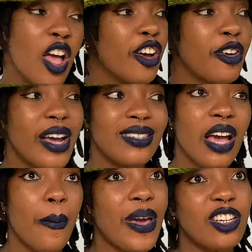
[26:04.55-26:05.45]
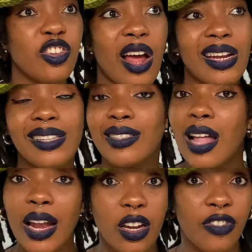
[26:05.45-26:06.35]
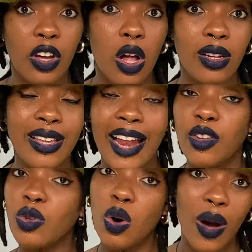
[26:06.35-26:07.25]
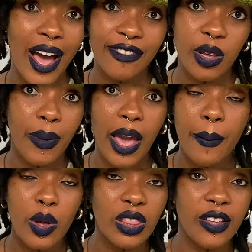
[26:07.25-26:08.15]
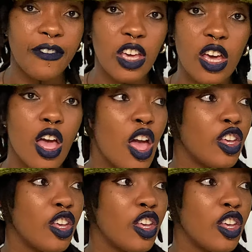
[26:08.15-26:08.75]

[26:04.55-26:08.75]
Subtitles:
Creating a Patreon is not difficult, and you don't have to pay a monthly fee.